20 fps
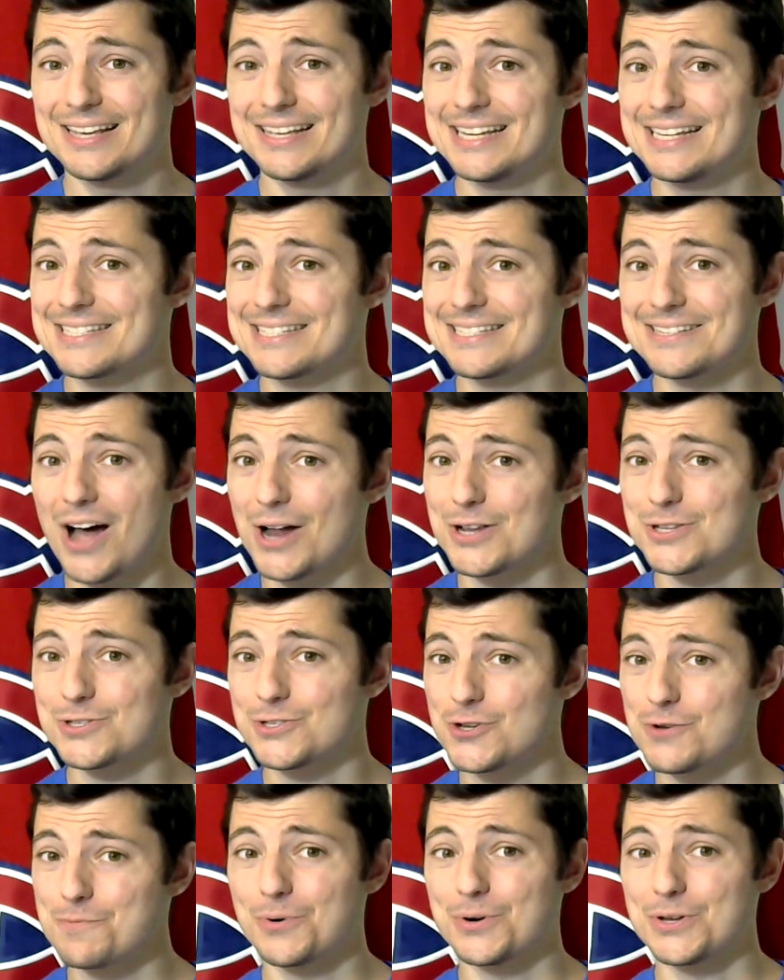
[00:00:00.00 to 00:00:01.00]
He's not
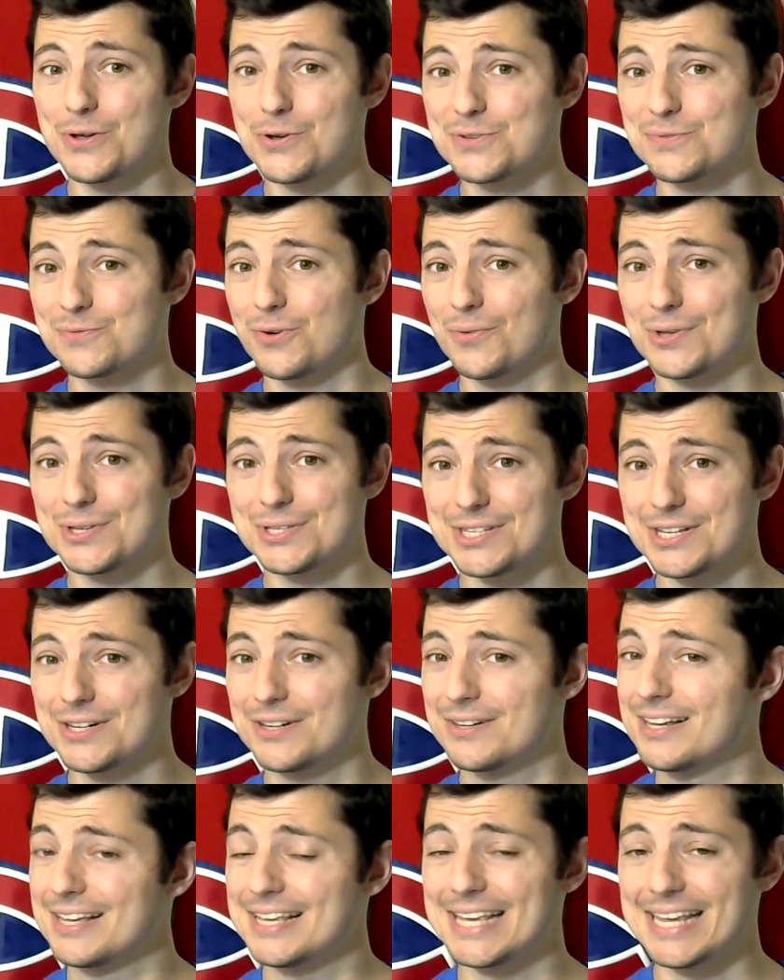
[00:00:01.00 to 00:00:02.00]
super useful this
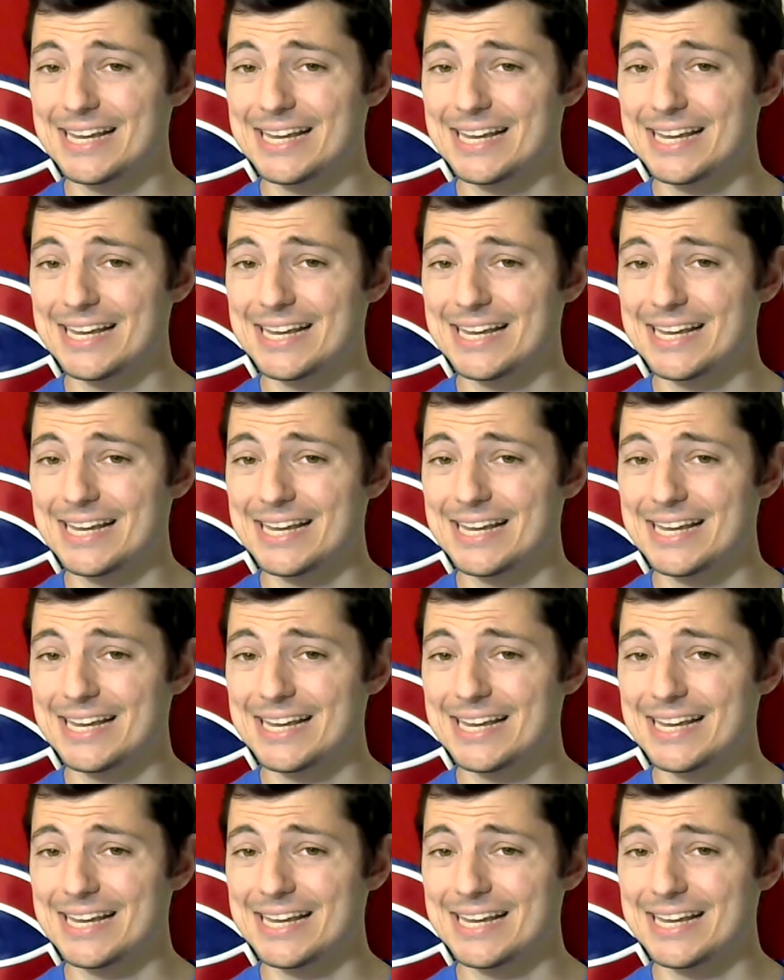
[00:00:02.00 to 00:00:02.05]
year.